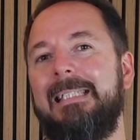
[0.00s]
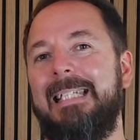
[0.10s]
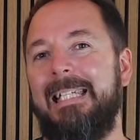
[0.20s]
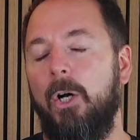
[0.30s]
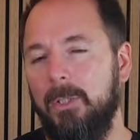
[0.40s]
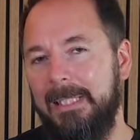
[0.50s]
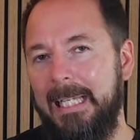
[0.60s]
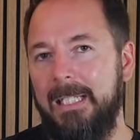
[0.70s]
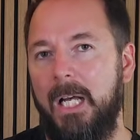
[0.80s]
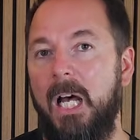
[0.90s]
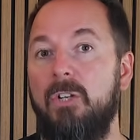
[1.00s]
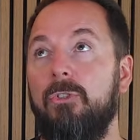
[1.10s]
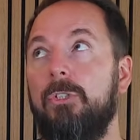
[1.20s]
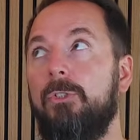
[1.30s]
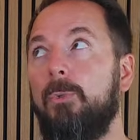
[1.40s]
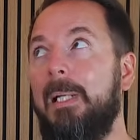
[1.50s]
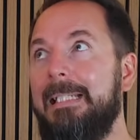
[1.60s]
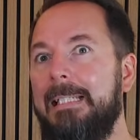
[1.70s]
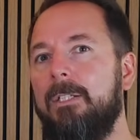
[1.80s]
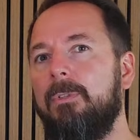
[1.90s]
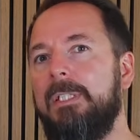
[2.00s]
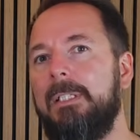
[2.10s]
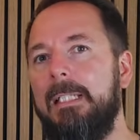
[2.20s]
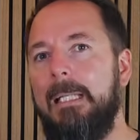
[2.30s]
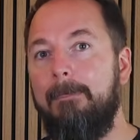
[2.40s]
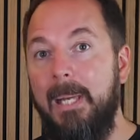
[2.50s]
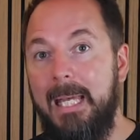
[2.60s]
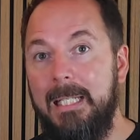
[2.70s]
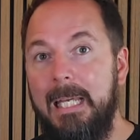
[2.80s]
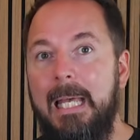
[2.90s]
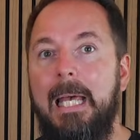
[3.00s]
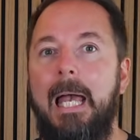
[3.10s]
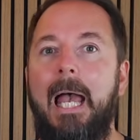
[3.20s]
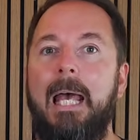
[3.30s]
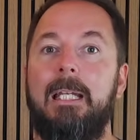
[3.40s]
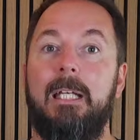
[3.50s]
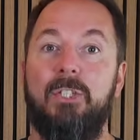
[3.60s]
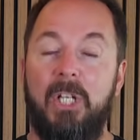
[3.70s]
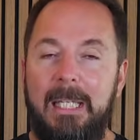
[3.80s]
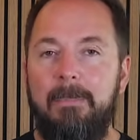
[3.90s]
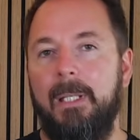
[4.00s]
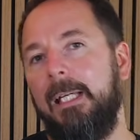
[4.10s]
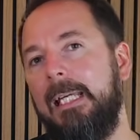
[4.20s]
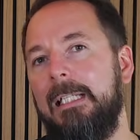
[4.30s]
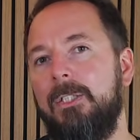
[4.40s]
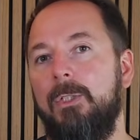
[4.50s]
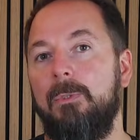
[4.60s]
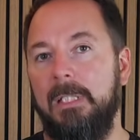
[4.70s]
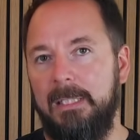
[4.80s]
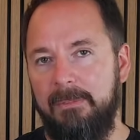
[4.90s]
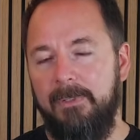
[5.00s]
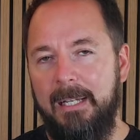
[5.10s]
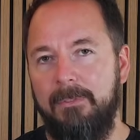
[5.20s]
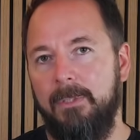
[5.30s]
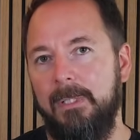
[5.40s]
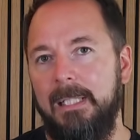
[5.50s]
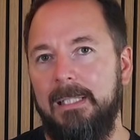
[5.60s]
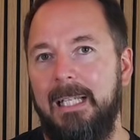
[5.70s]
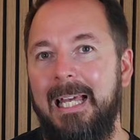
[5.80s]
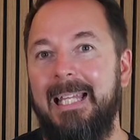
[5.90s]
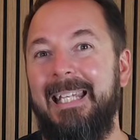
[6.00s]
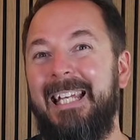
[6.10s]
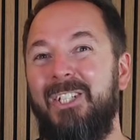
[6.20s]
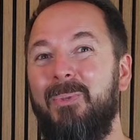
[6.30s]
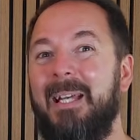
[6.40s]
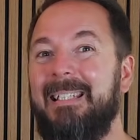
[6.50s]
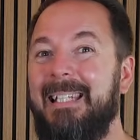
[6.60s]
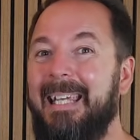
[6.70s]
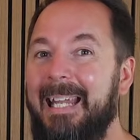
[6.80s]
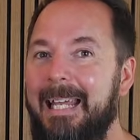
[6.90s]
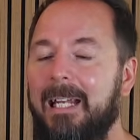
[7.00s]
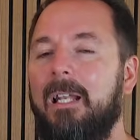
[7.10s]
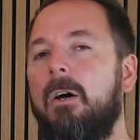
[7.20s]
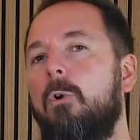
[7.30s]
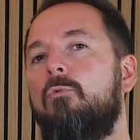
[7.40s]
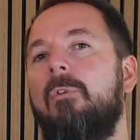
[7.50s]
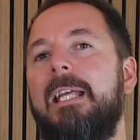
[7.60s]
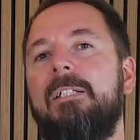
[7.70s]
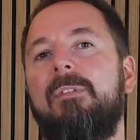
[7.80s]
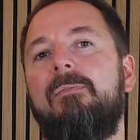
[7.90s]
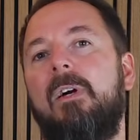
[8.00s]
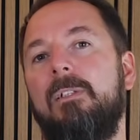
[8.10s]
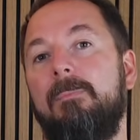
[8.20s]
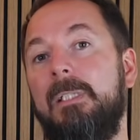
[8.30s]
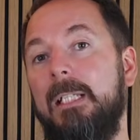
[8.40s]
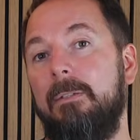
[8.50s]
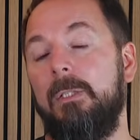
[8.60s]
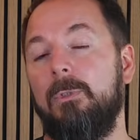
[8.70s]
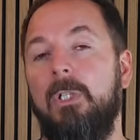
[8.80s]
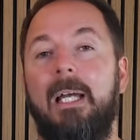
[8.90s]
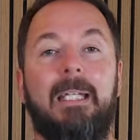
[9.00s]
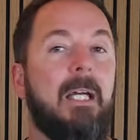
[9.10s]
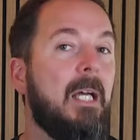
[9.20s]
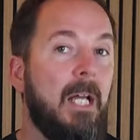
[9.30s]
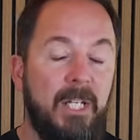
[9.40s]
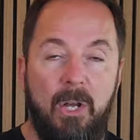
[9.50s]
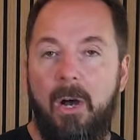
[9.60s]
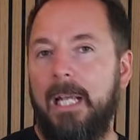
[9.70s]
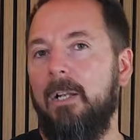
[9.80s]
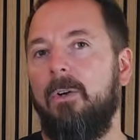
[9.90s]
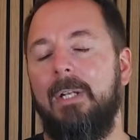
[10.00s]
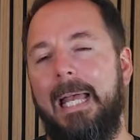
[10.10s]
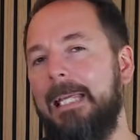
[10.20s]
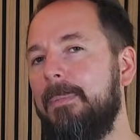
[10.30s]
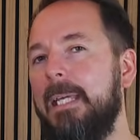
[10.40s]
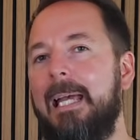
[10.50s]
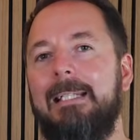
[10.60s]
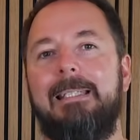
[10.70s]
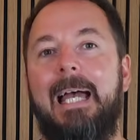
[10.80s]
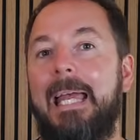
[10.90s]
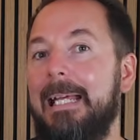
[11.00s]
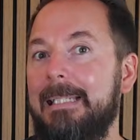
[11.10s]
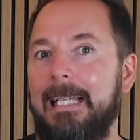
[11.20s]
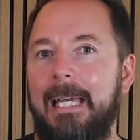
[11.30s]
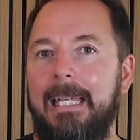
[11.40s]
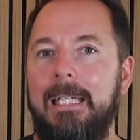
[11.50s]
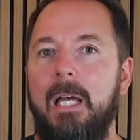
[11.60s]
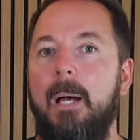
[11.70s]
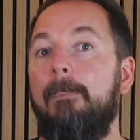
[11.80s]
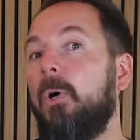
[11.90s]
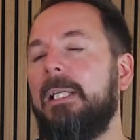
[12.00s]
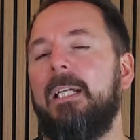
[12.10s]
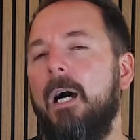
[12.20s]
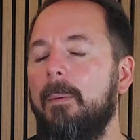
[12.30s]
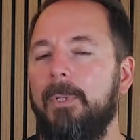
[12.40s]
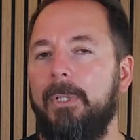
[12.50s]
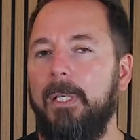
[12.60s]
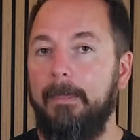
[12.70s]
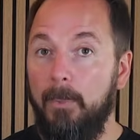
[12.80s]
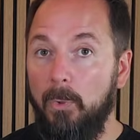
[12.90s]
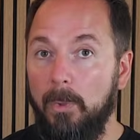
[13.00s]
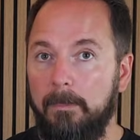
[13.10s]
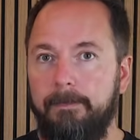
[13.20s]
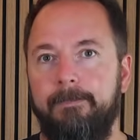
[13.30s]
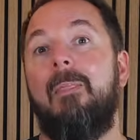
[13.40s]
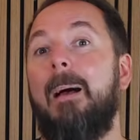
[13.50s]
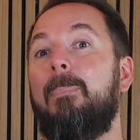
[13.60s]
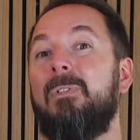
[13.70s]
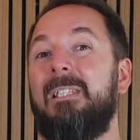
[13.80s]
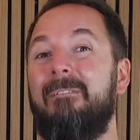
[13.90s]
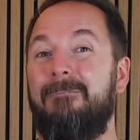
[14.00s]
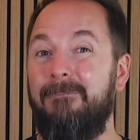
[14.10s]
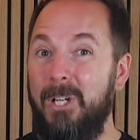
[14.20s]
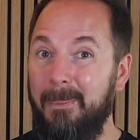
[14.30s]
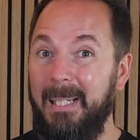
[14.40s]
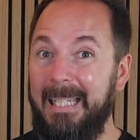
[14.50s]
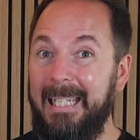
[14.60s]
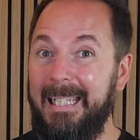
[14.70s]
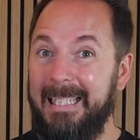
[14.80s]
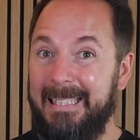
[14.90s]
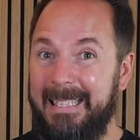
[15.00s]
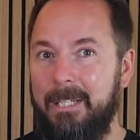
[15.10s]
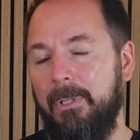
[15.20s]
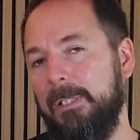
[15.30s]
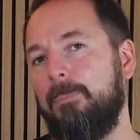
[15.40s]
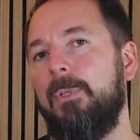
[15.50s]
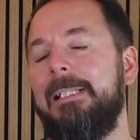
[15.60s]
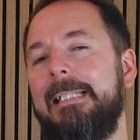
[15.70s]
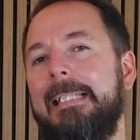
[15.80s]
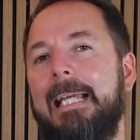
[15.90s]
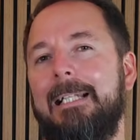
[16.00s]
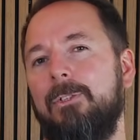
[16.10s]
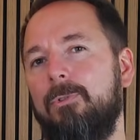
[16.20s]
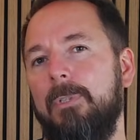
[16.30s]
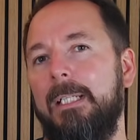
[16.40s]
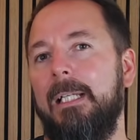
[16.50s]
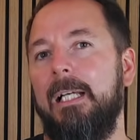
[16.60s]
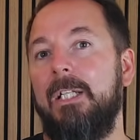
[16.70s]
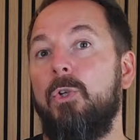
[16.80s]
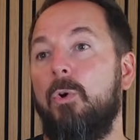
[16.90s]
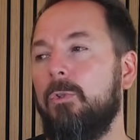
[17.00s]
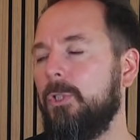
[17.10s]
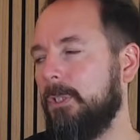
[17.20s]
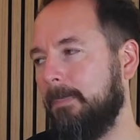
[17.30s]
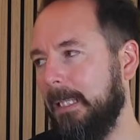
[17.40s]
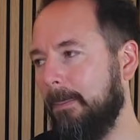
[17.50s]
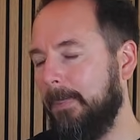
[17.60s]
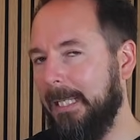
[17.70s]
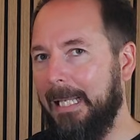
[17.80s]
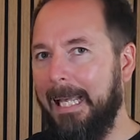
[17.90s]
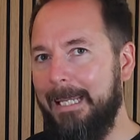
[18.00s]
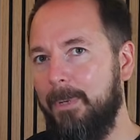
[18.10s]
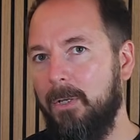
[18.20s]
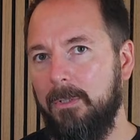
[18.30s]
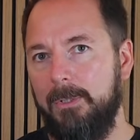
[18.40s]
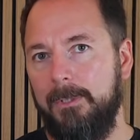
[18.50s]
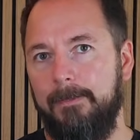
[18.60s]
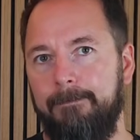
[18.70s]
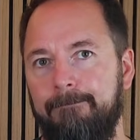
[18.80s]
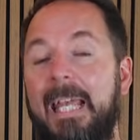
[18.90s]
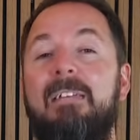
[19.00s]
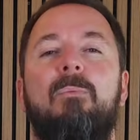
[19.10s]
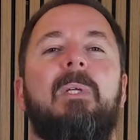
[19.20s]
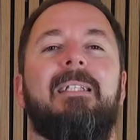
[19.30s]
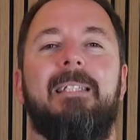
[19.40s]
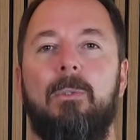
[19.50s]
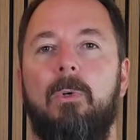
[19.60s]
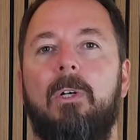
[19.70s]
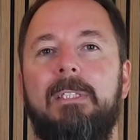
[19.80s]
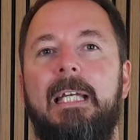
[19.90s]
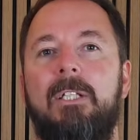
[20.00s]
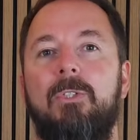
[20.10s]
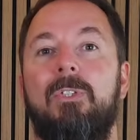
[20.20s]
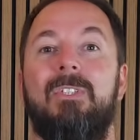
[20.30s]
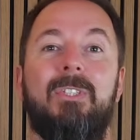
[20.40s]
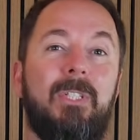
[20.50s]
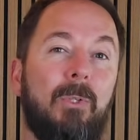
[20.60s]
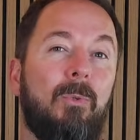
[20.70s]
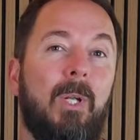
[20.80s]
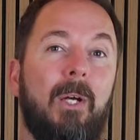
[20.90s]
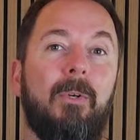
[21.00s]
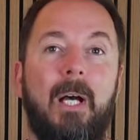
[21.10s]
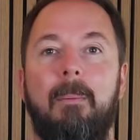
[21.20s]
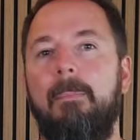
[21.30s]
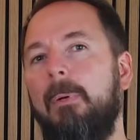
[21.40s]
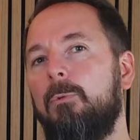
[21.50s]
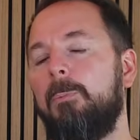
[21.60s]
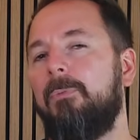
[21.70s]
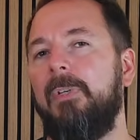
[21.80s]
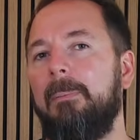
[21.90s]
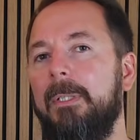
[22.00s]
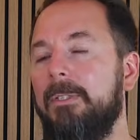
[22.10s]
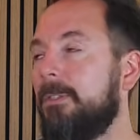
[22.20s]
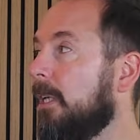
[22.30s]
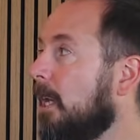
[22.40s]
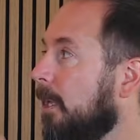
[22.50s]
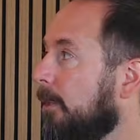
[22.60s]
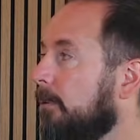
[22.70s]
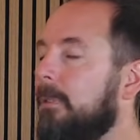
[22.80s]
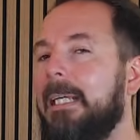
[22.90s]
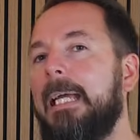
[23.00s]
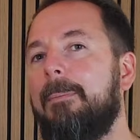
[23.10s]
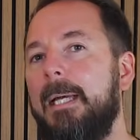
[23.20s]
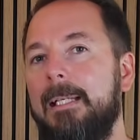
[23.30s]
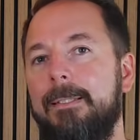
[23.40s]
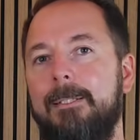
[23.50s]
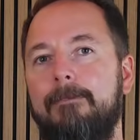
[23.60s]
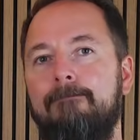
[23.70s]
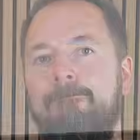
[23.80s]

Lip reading: C hot end, 120 degrees C bed, and a chamber that heats to 65 degrees, the H2S can handle a whole range of advanced materials like nylon, ABS, ASA, polycarbonate, and more. That puts it firmly in the serious printing category, not just a big PLA box. Even with a single hot end, you can still load up multiple filaments through the AMS.